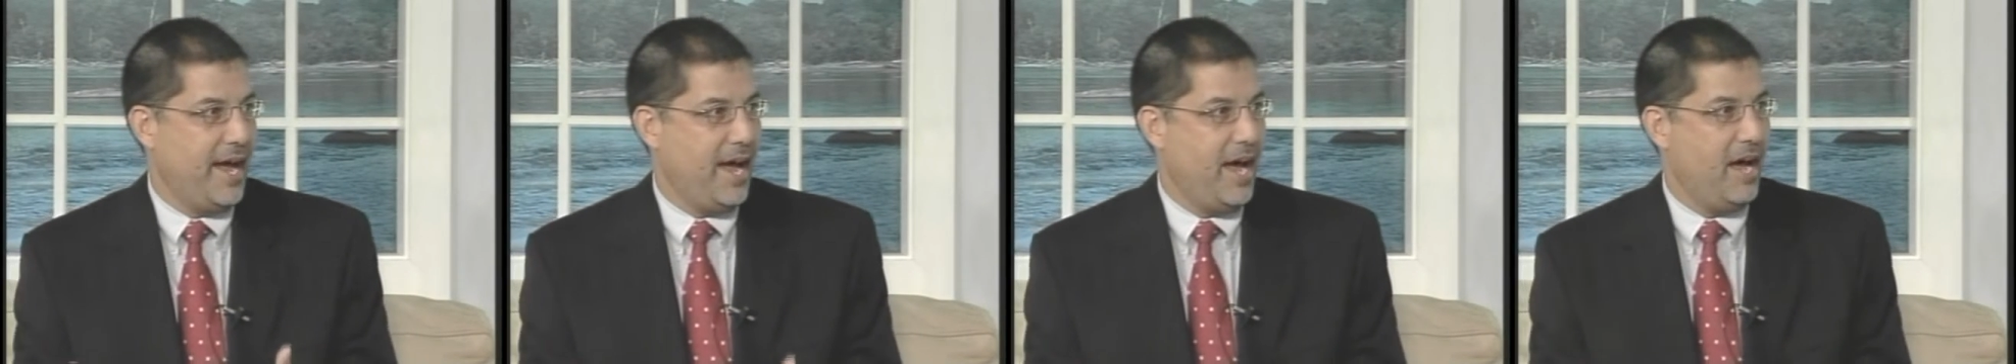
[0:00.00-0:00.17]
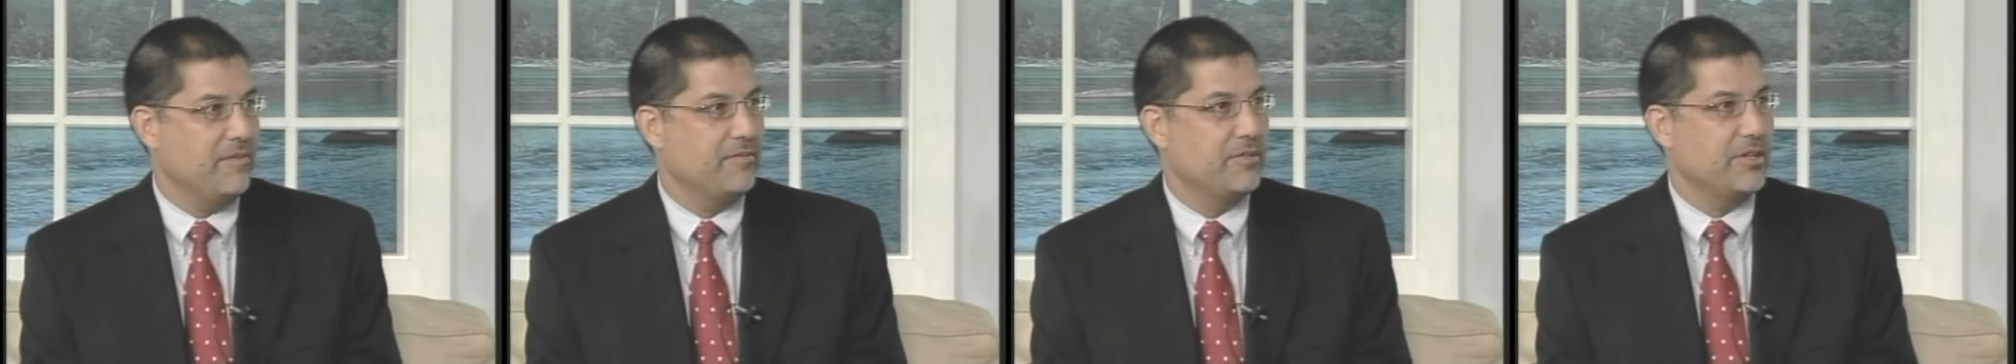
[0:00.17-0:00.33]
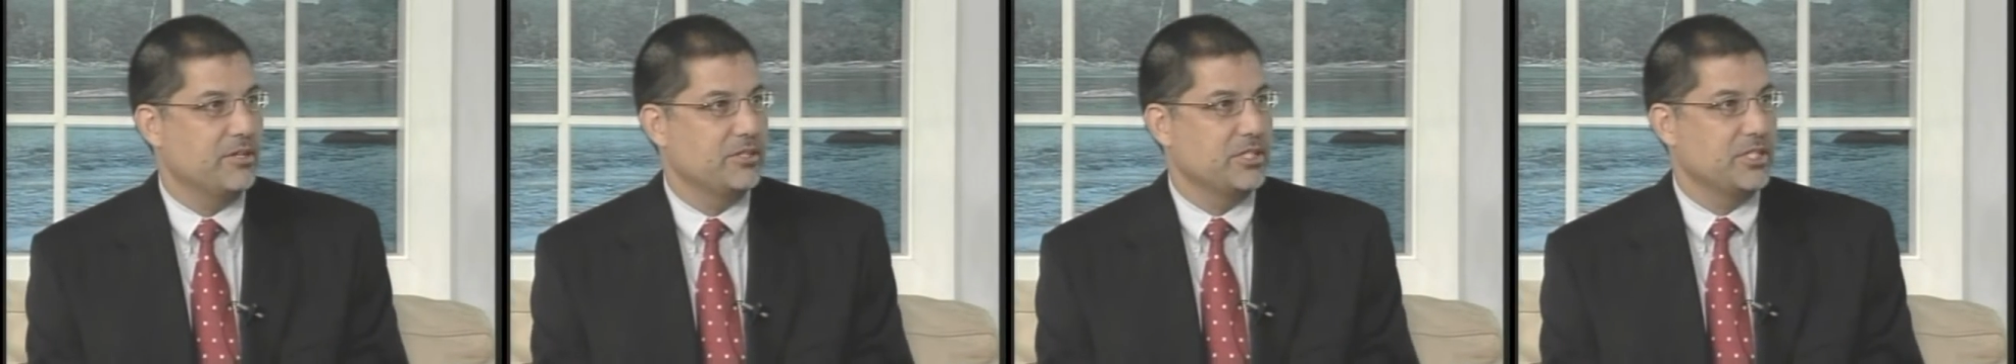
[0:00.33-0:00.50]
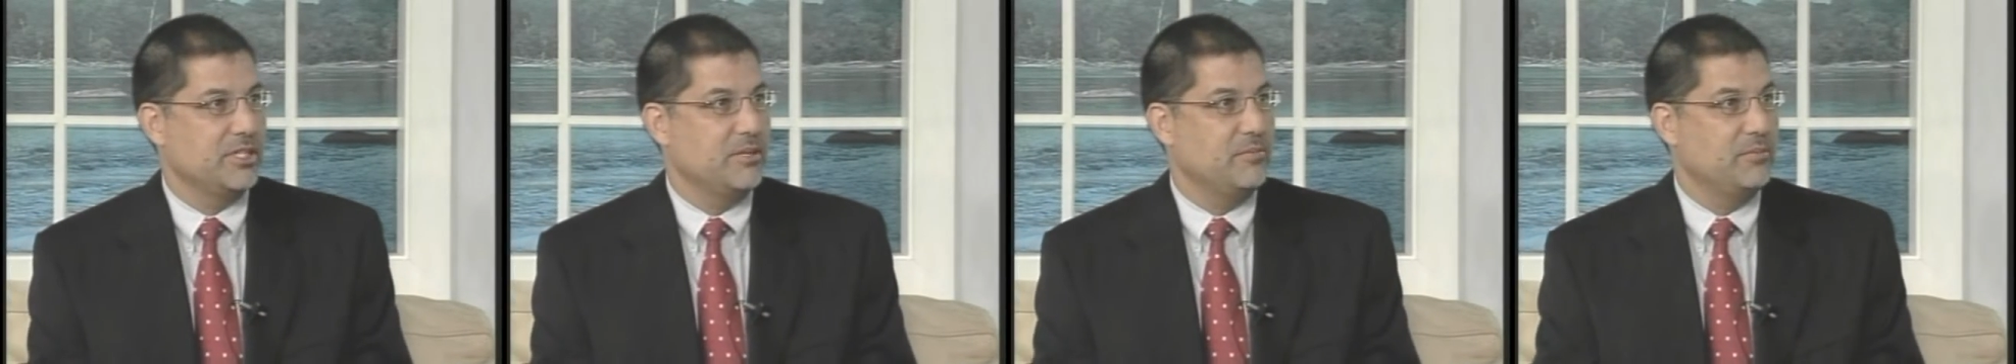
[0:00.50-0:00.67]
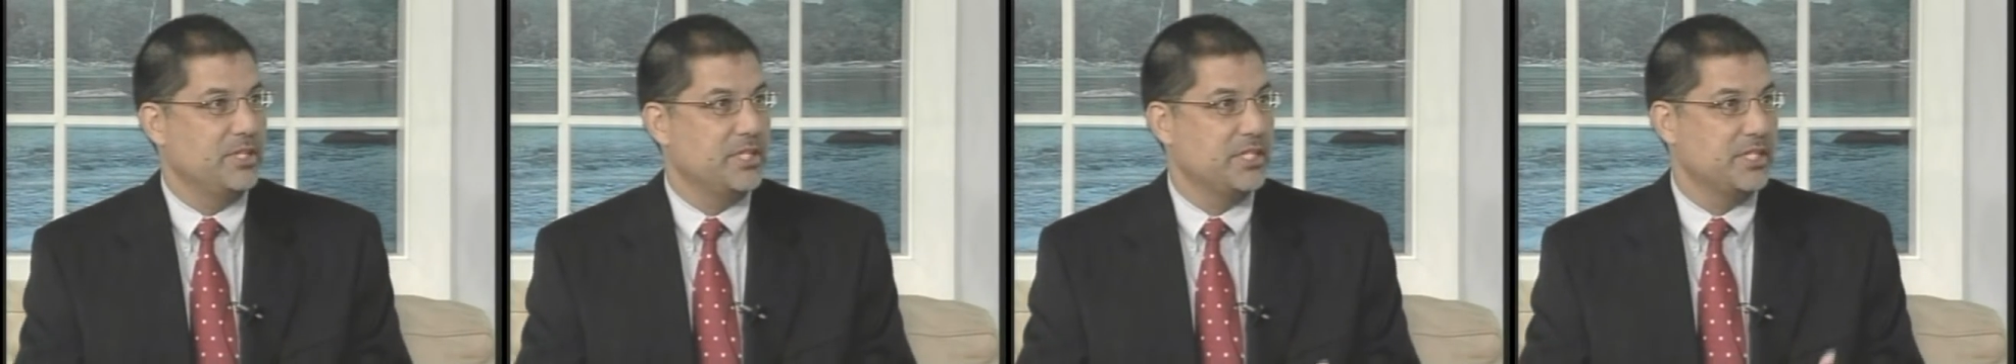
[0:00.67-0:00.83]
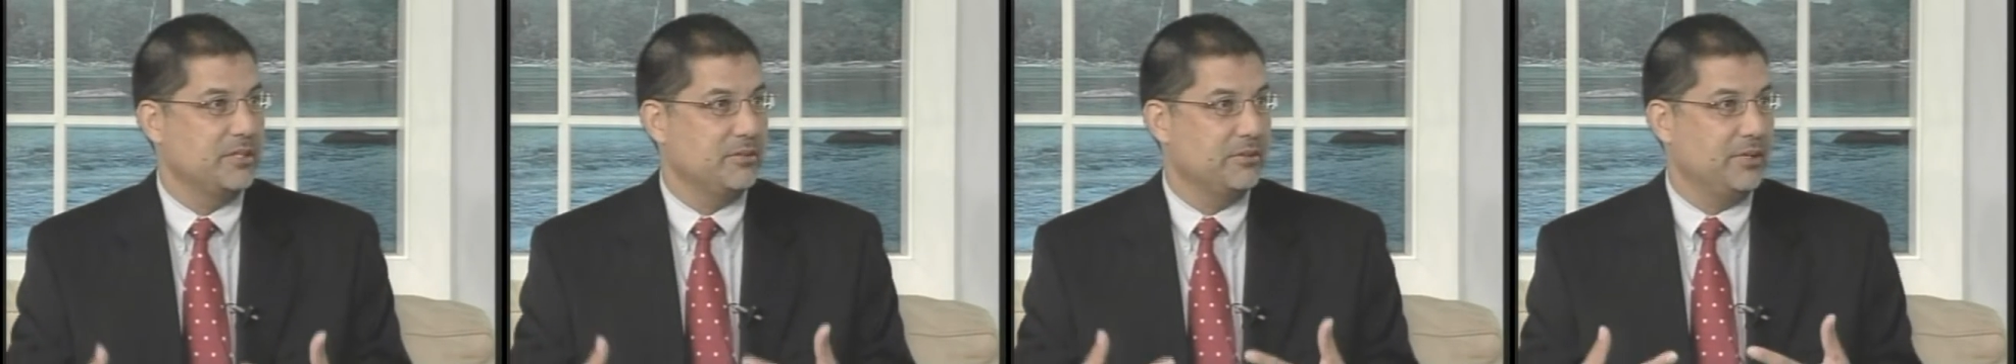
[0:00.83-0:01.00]
have those
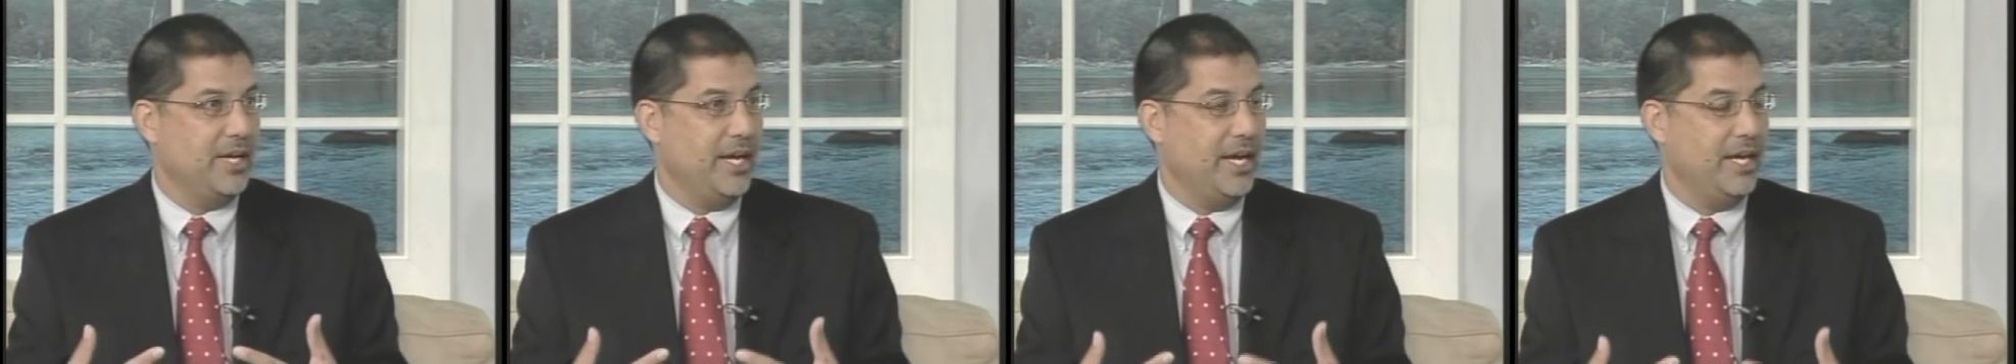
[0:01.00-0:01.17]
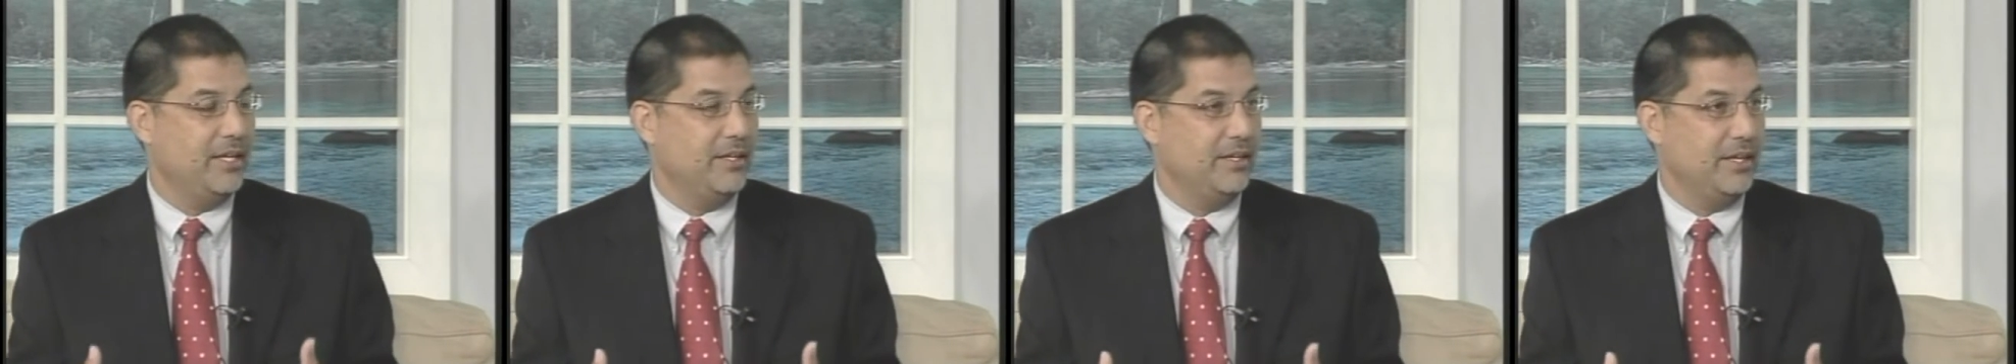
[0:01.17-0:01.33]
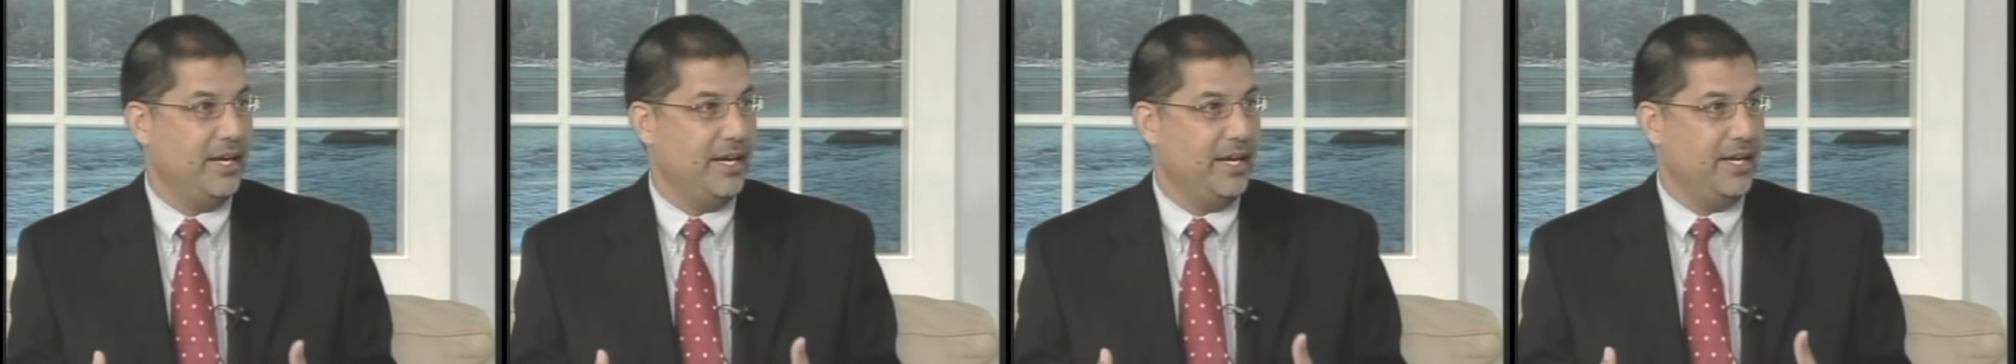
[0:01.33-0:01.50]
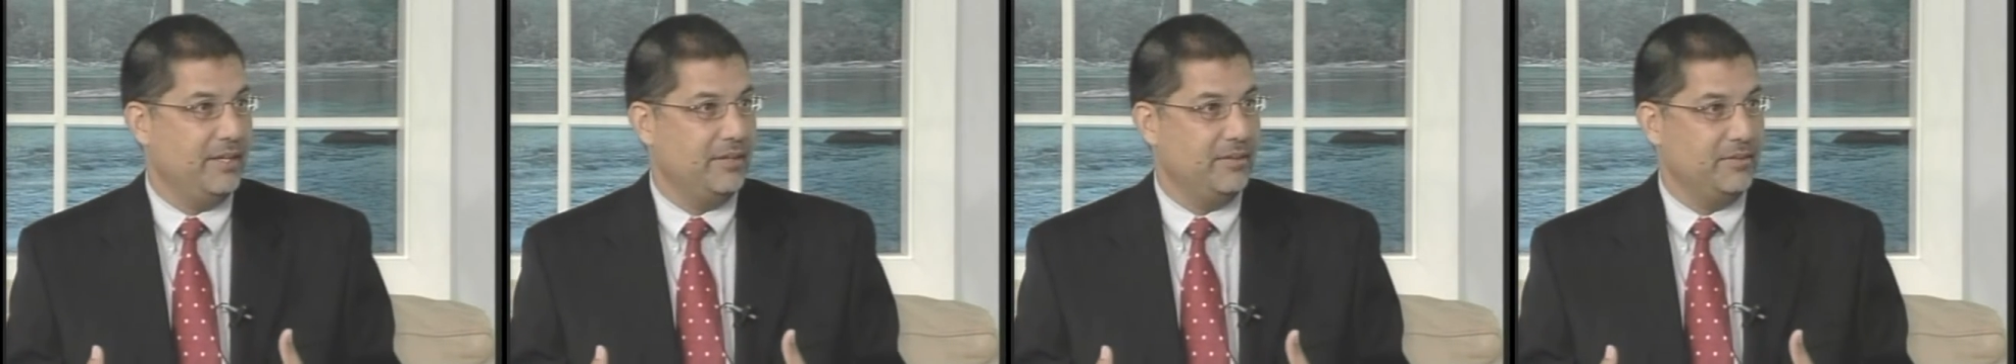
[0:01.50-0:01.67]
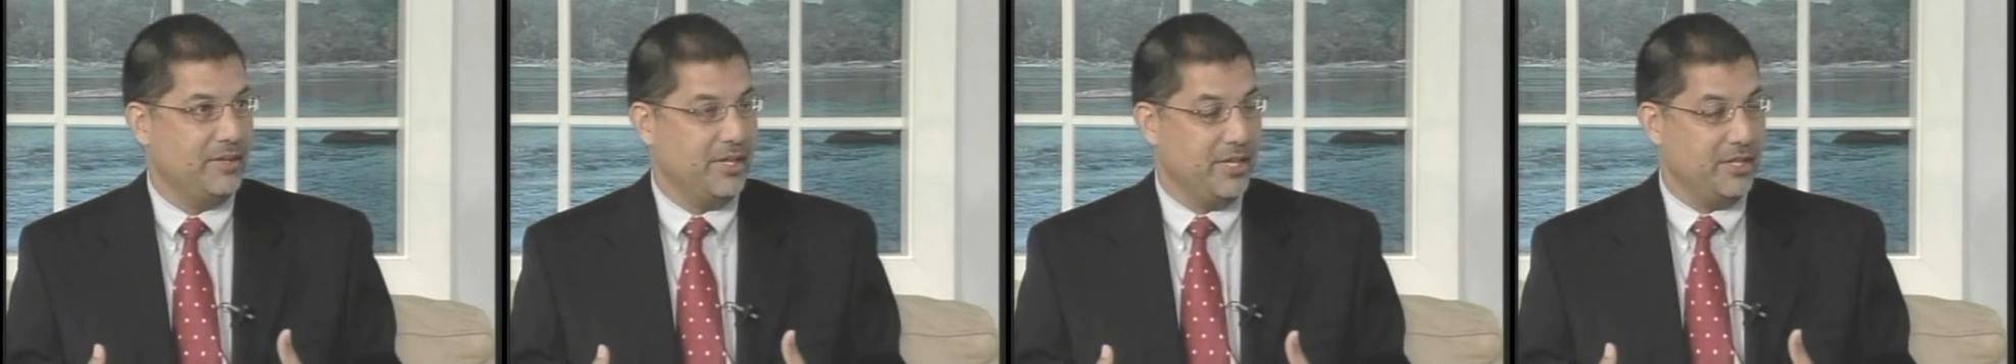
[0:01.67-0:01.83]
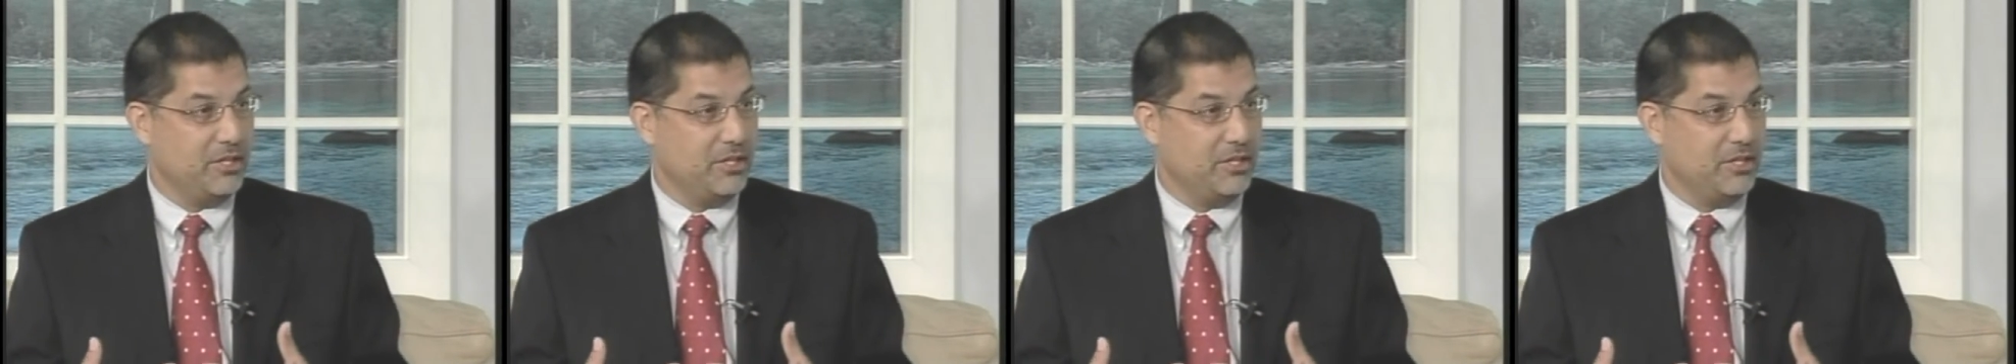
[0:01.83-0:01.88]
limits and